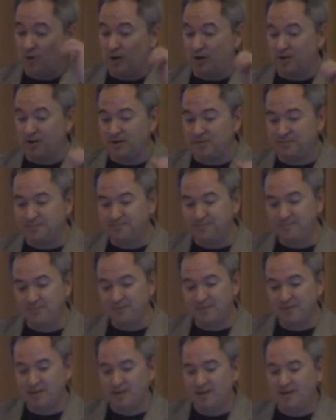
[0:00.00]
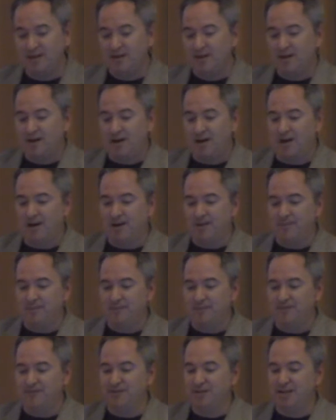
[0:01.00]
welcome.
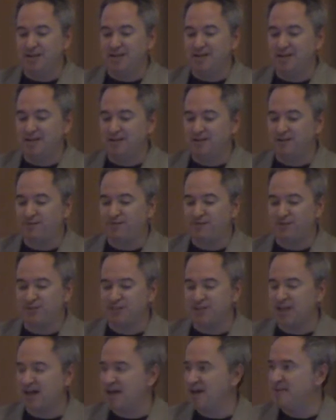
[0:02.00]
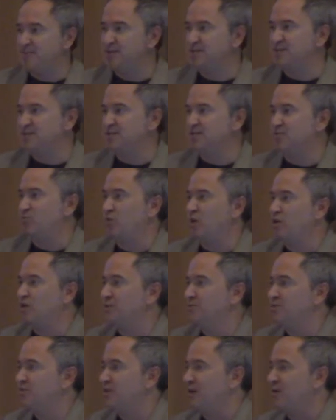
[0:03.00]
If you didn't get it the first time, it says
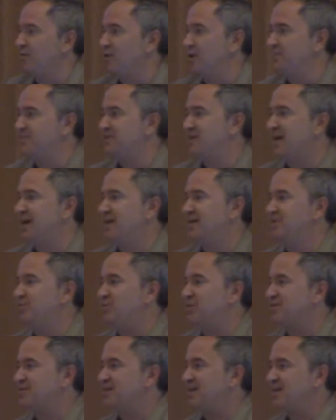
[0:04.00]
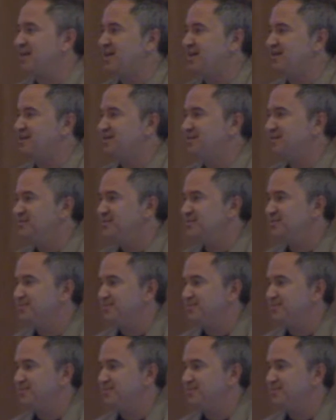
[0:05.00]
welcome to our website once again.